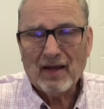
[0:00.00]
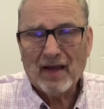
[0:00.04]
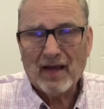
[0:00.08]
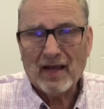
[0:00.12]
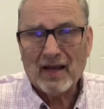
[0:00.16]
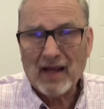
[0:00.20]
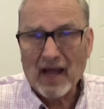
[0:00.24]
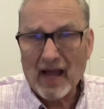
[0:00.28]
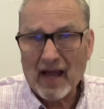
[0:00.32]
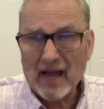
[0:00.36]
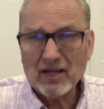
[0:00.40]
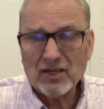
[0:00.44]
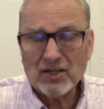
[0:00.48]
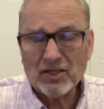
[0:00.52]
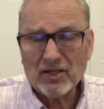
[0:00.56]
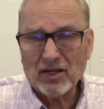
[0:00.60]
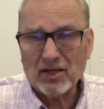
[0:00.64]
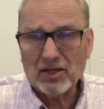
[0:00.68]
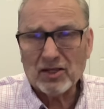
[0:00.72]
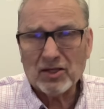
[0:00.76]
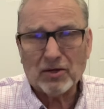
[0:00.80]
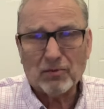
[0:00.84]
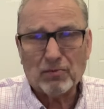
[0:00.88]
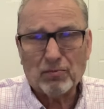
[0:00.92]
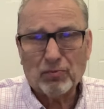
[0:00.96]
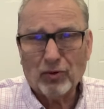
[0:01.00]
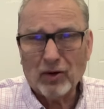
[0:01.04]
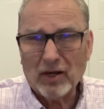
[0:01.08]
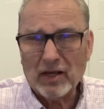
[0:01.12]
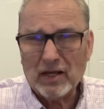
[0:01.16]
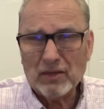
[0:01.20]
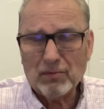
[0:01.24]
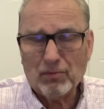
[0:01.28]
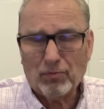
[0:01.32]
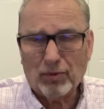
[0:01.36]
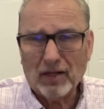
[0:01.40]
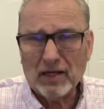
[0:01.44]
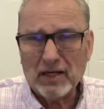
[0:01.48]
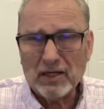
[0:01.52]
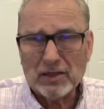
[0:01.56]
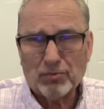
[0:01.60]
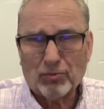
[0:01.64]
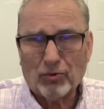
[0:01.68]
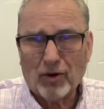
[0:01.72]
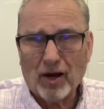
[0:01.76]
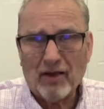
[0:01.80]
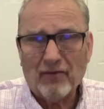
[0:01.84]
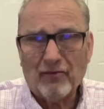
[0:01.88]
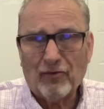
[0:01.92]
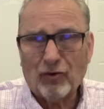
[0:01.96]
and asked us to please
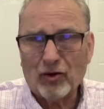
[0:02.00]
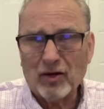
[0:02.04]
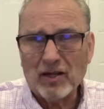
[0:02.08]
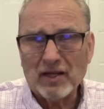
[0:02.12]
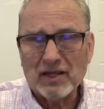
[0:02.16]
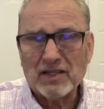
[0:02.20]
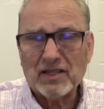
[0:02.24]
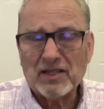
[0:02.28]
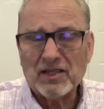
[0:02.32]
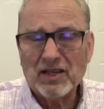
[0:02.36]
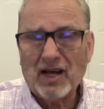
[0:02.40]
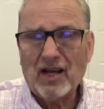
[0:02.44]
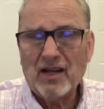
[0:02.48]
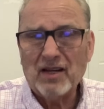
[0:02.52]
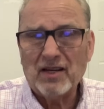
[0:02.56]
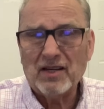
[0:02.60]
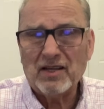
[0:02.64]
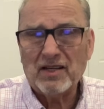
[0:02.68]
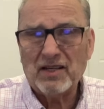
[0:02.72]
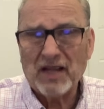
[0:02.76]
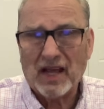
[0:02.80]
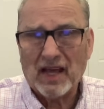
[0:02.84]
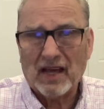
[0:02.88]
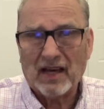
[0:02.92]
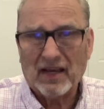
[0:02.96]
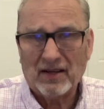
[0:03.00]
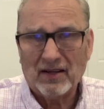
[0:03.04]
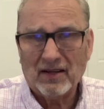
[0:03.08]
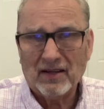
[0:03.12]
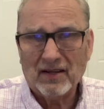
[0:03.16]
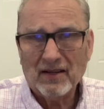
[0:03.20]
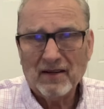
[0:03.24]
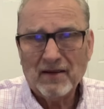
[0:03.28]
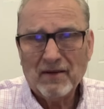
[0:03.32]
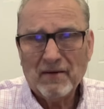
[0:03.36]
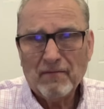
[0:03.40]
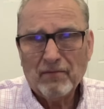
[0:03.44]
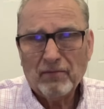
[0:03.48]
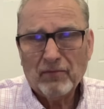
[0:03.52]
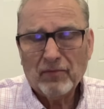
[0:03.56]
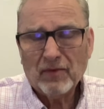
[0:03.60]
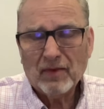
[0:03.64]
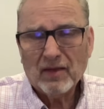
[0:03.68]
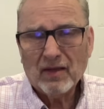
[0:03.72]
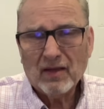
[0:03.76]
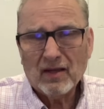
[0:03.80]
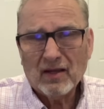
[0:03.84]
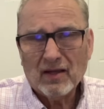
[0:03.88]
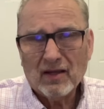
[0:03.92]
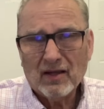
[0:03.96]
pray for his son, Ted,
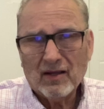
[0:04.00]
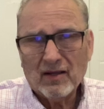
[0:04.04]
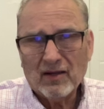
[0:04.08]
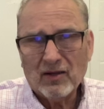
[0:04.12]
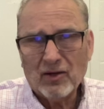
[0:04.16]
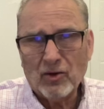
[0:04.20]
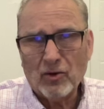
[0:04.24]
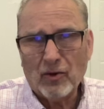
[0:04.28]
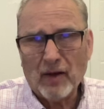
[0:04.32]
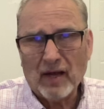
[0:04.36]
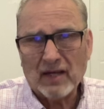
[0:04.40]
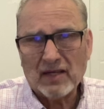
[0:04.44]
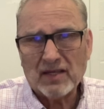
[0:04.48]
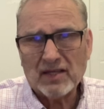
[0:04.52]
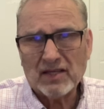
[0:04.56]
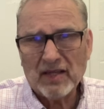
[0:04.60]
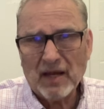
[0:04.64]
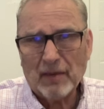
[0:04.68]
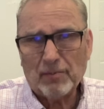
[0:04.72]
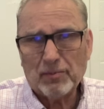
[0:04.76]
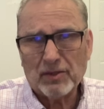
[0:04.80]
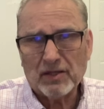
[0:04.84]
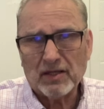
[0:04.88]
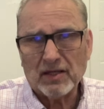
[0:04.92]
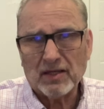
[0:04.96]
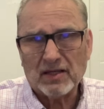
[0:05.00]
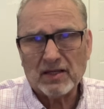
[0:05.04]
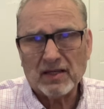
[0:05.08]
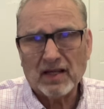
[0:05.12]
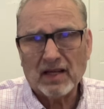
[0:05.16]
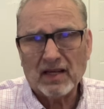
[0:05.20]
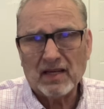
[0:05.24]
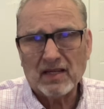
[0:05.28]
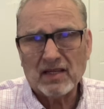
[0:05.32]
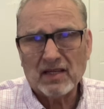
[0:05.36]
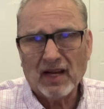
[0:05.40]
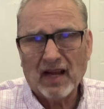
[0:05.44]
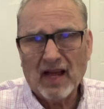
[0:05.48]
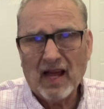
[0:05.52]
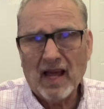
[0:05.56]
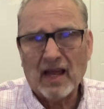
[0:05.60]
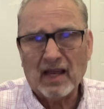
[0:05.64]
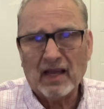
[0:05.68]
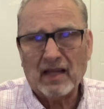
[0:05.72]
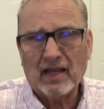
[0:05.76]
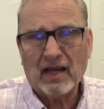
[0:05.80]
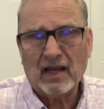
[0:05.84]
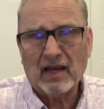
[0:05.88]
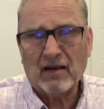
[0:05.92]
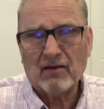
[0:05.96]
who had sepsis in his
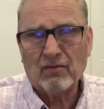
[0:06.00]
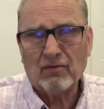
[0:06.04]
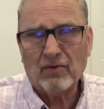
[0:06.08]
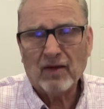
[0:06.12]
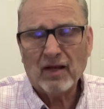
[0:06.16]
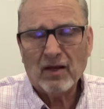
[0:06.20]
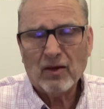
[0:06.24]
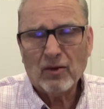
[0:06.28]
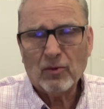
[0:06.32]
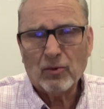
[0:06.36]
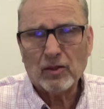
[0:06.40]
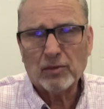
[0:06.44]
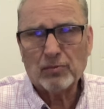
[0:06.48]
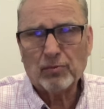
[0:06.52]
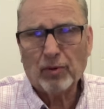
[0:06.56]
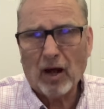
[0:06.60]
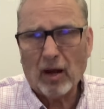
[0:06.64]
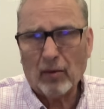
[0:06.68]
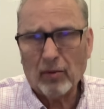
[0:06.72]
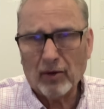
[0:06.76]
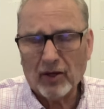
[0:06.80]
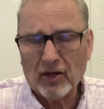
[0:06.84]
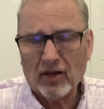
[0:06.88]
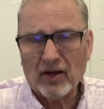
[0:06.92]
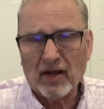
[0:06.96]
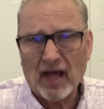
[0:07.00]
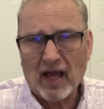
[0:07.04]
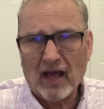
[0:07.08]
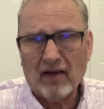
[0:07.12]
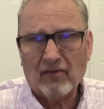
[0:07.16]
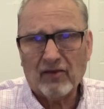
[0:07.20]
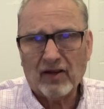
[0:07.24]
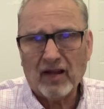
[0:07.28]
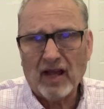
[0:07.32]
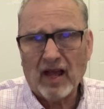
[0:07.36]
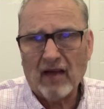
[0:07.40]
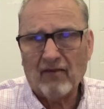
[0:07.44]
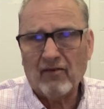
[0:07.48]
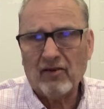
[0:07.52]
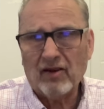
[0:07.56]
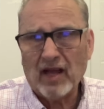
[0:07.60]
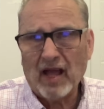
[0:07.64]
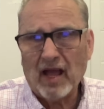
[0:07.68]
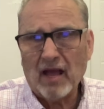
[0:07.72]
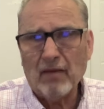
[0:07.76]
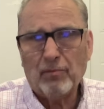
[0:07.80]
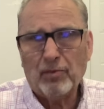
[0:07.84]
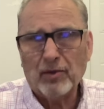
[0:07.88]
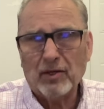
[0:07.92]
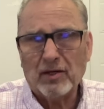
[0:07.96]
leg and was probably going to have it
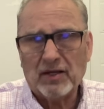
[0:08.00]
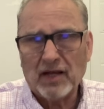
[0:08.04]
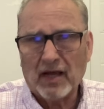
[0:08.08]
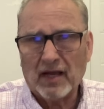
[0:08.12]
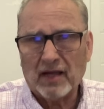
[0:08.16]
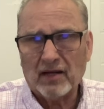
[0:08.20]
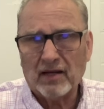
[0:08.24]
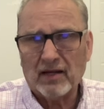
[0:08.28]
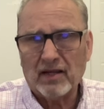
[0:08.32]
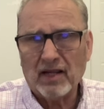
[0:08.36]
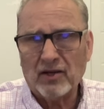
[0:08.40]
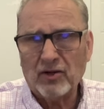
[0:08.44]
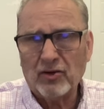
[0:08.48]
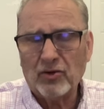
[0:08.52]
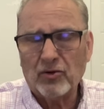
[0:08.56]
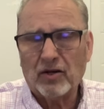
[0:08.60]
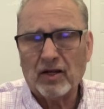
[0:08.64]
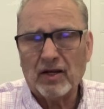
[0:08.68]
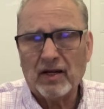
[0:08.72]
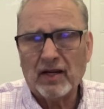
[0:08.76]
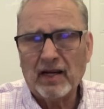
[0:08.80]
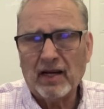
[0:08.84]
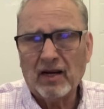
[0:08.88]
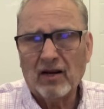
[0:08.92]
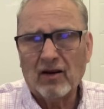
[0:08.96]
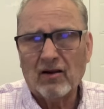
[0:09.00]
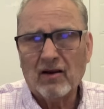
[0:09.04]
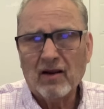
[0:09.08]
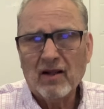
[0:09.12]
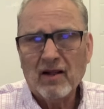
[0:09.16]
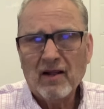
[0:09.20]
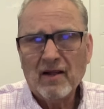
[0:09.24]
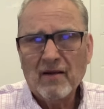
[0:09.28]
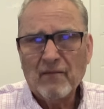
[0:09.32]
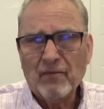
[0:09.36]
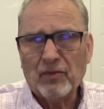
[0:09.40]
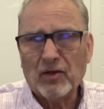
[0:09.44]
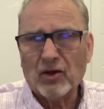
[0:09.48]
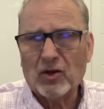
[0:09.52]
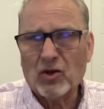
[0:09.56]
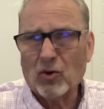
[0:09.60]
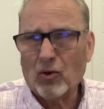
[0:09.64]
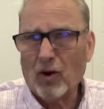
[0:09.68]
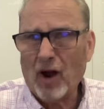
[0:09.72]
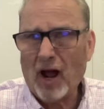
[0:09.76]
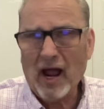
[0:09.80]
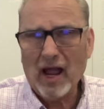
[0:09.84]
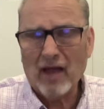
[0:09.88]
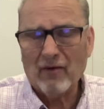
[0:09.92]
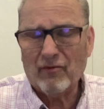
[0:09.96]
amputated. And you could hear the
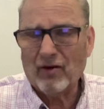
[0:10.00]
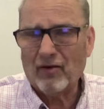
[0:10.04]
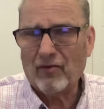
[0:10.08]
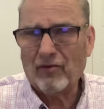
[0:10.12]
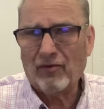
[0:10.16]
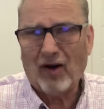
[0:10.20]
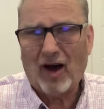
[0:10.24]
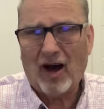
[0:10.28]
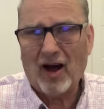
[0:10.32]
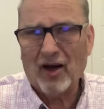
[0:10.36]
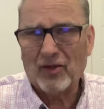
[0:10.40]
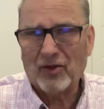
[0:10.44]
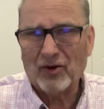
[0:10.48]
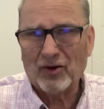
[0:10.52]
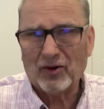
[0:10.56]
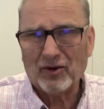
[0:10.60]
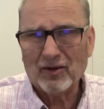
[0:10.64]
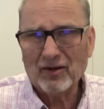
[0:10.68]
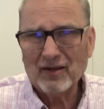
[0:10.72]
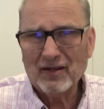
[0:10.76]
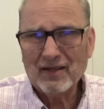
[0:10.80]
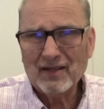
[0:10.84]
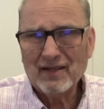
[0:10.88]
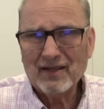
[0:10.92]
cry of a father